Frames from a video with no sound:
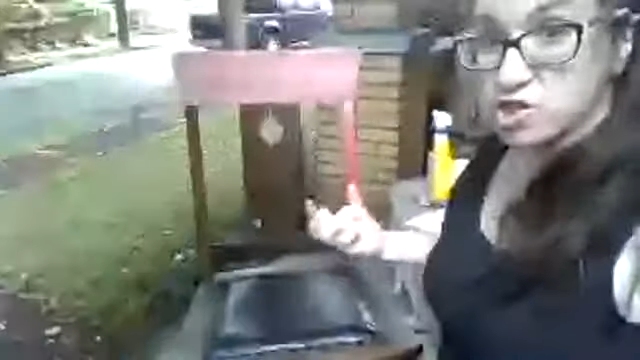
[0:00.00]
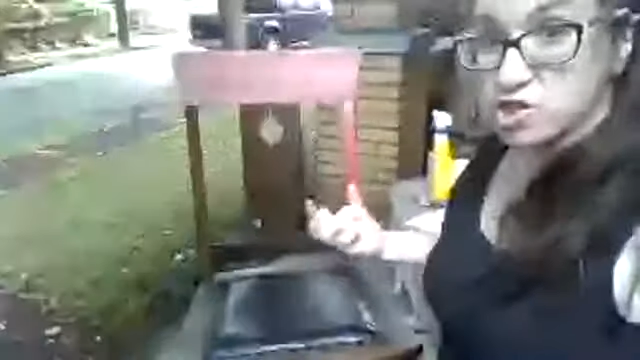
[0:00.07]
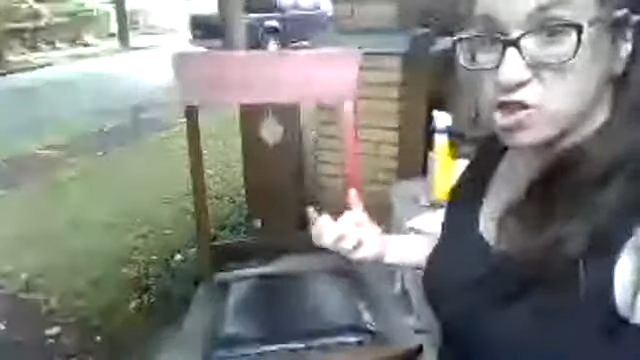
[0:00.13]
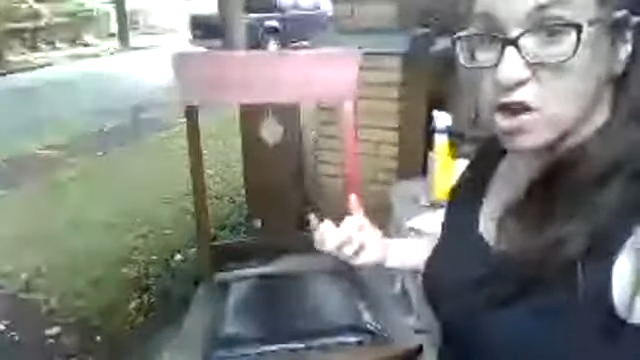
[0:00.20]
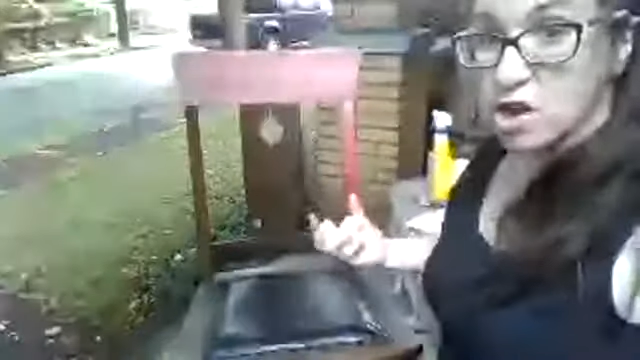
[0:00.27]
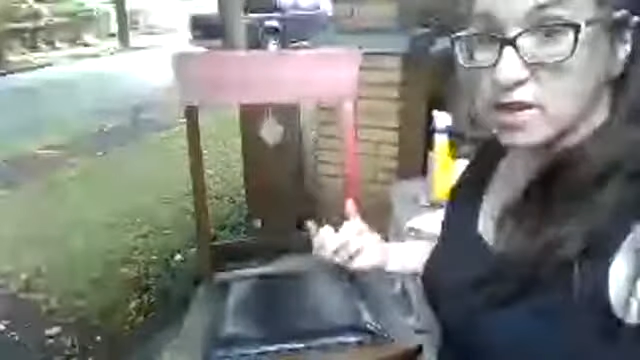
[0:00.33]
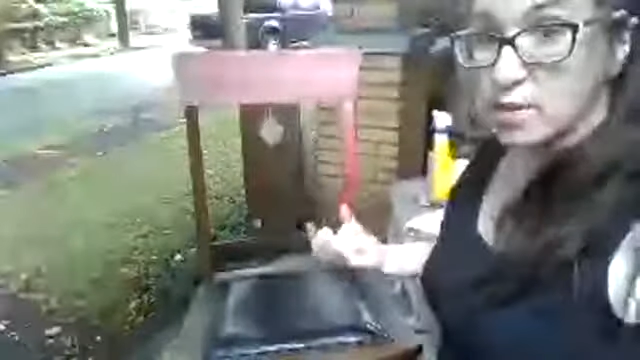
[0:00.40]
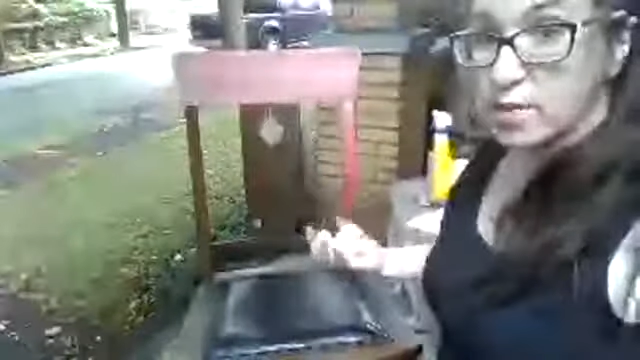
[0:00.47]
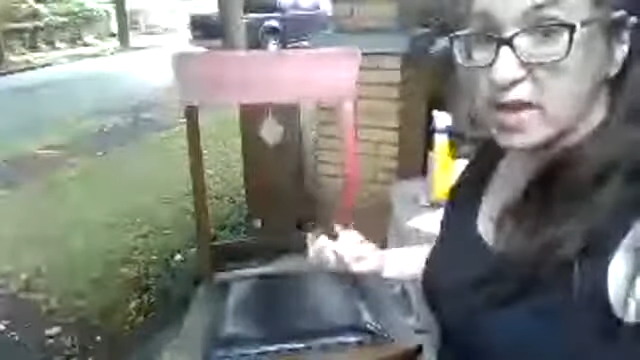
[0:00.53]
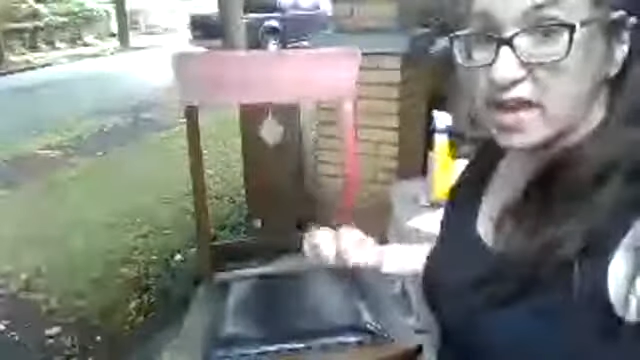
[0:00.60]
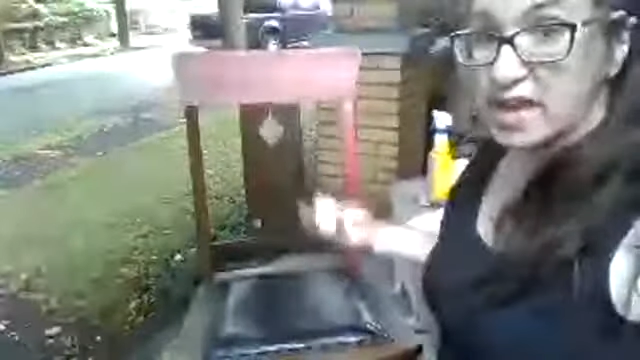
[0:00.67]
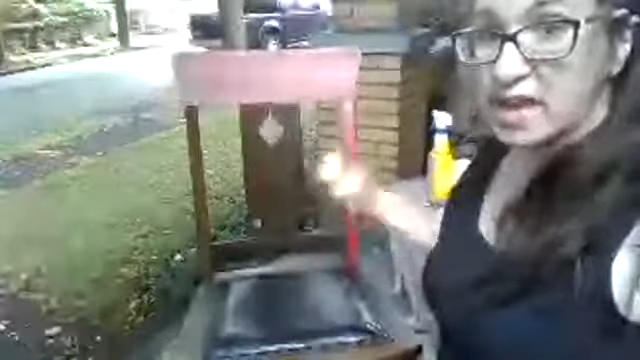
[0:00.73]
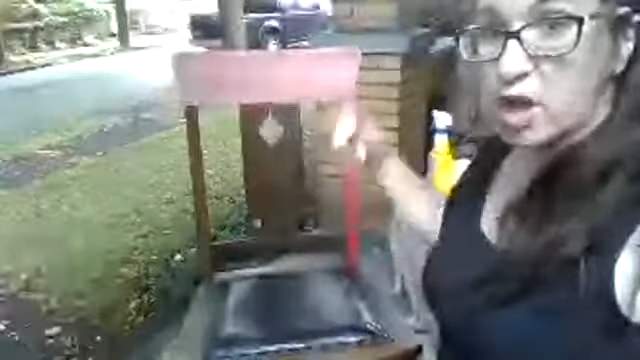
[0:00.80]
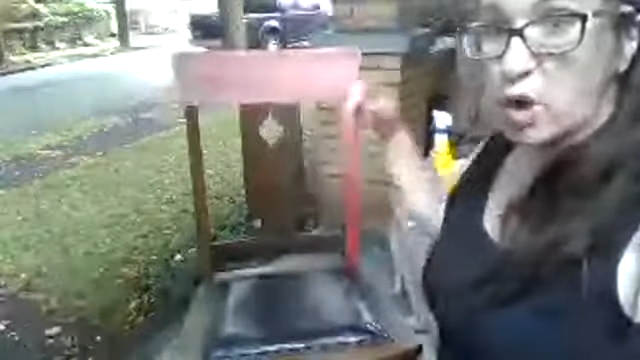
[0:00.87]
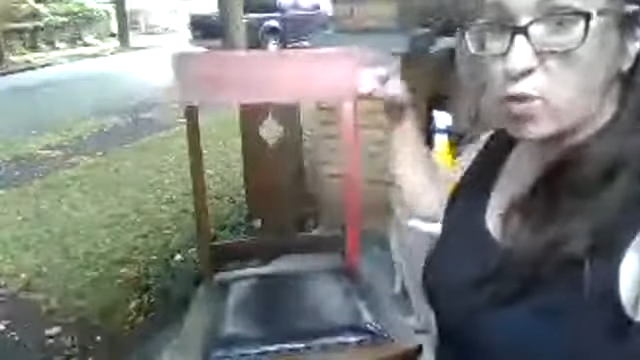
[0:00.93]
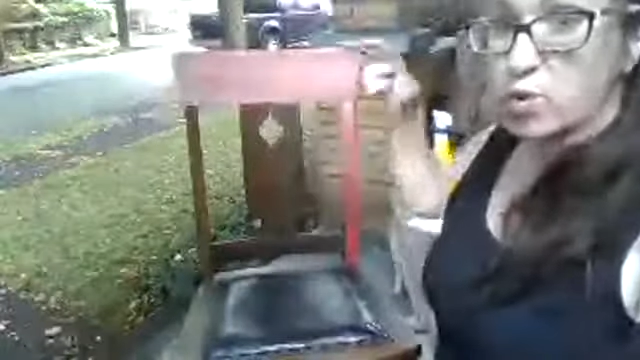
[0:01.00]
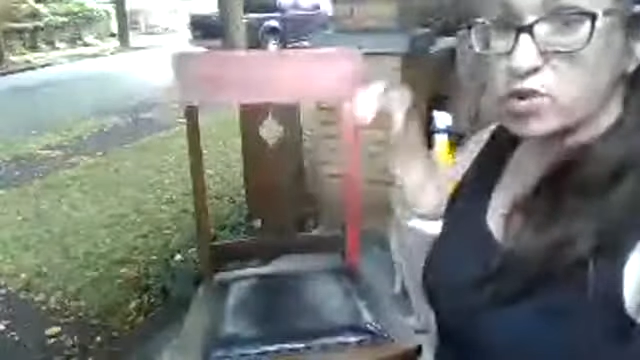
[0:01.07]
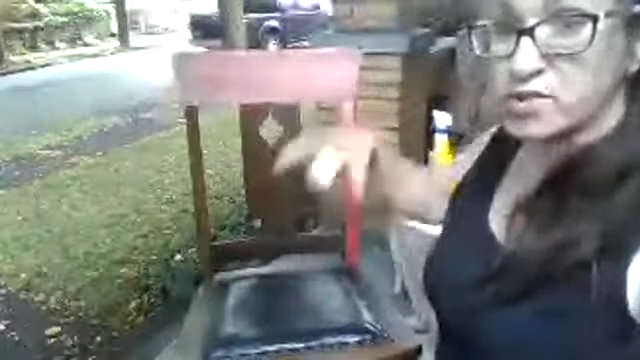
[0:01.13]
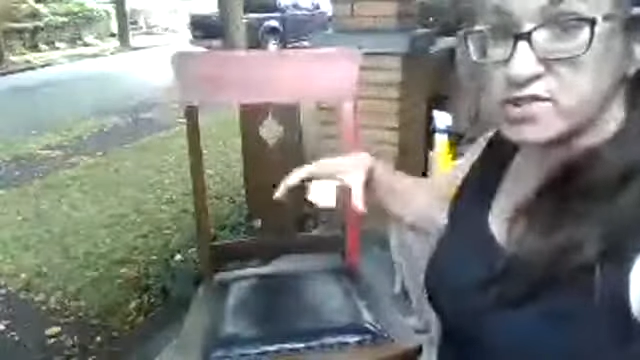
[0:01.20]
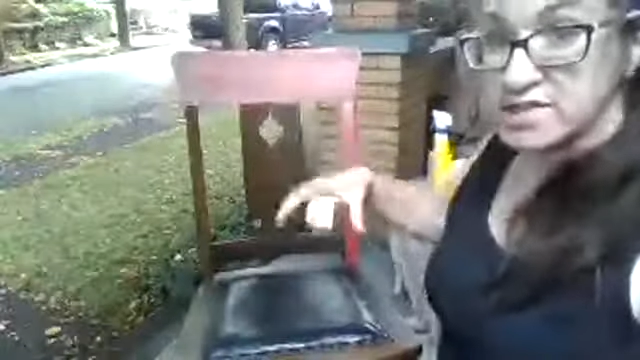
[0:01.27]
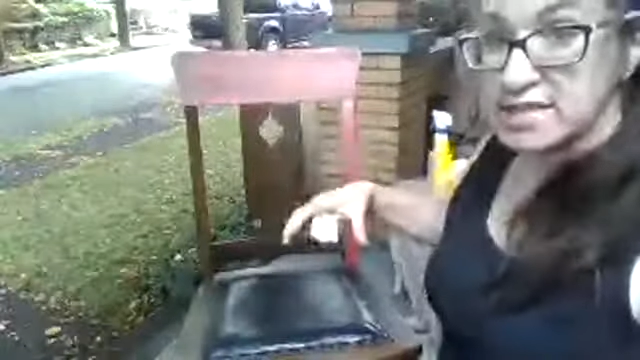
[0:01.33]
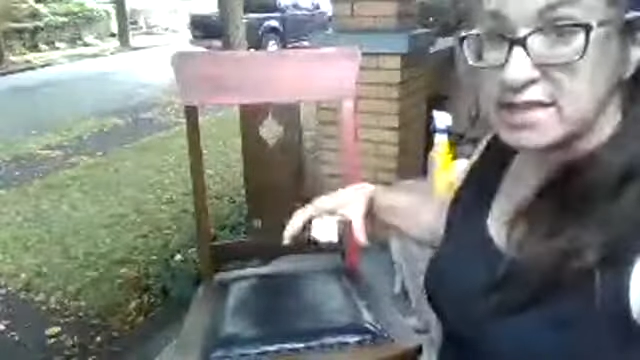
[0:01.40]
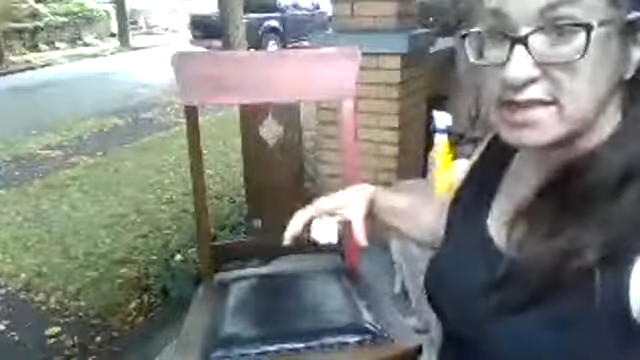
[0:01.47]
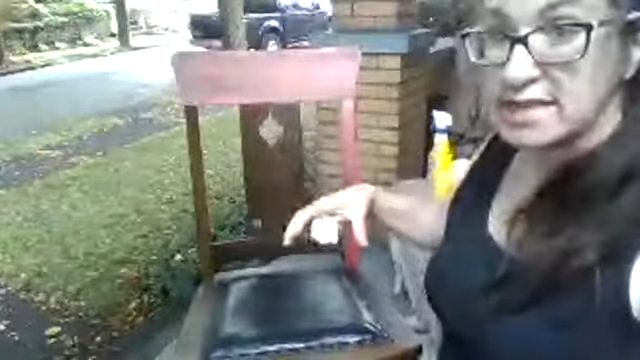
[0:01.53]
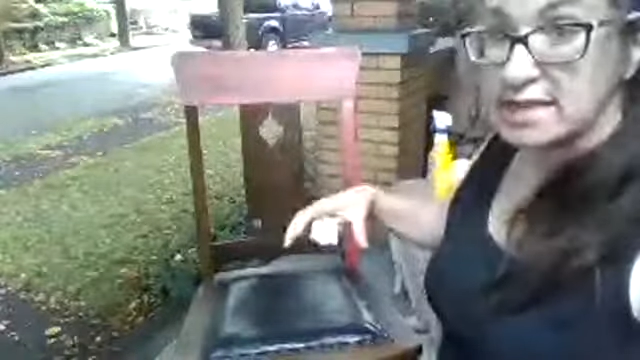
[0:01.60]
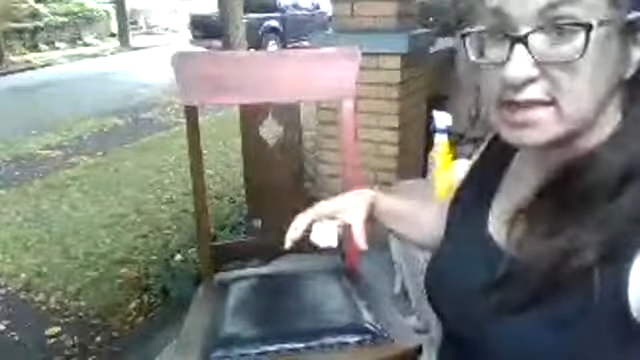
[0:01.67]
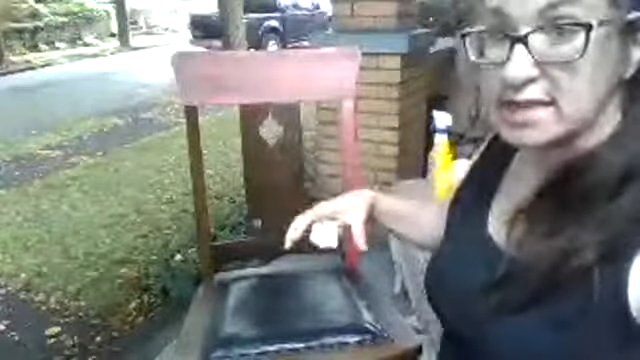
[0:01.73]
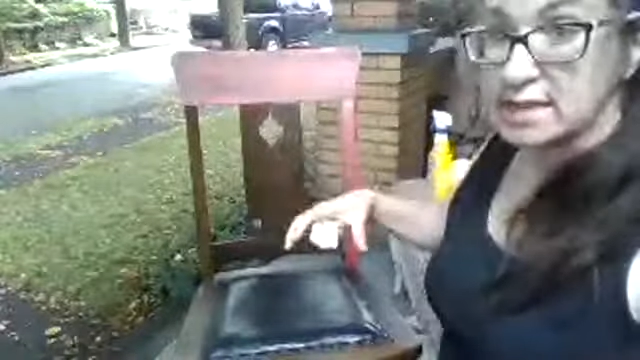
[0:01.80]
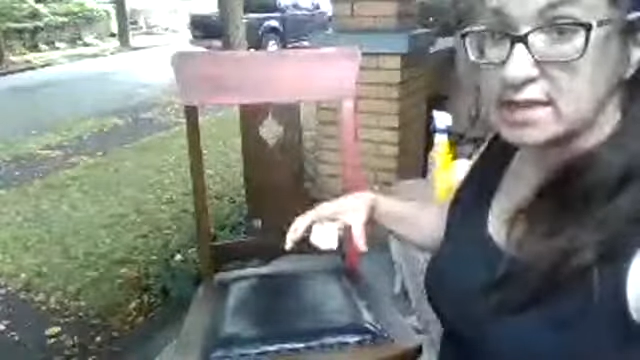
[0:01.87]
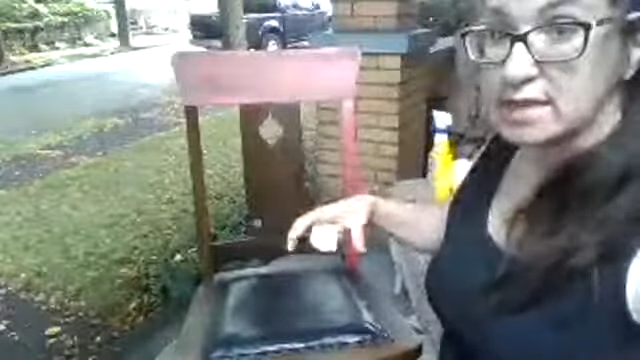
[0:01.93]
because chalky paint will sink
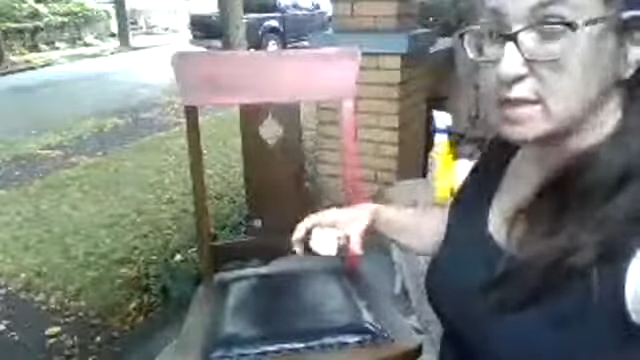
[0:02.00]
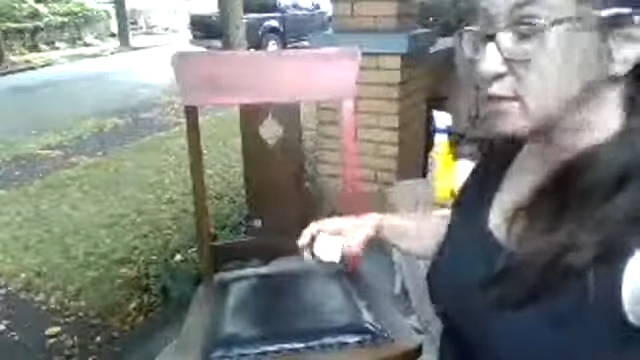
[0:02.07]
in.